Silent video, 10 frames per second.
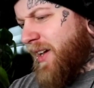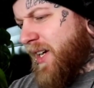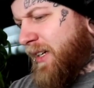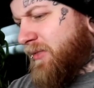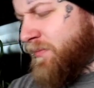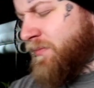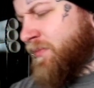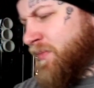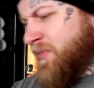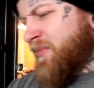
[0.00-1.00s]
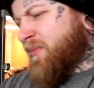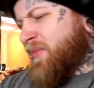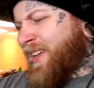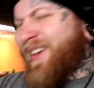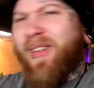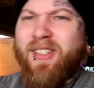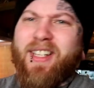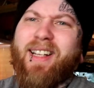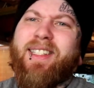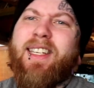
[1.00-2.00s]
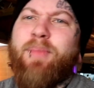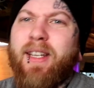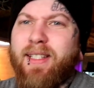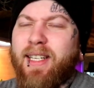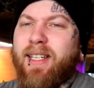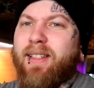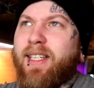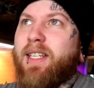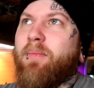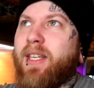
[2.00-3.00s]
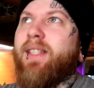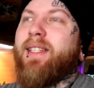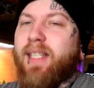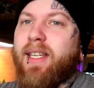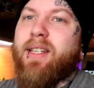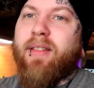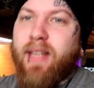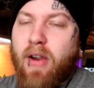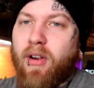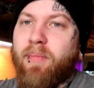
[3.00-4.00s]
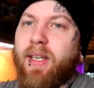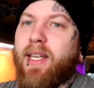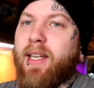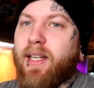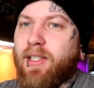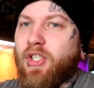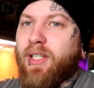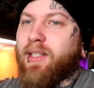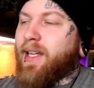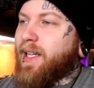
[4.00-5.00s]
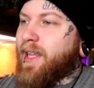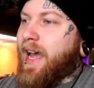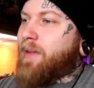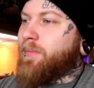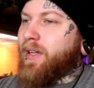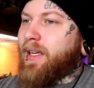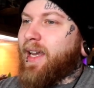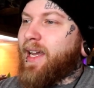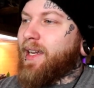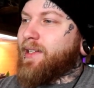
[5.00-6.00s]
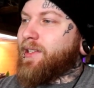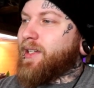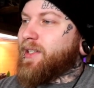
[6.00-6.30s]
I know there's like DBT therapy and shit like that, but I'm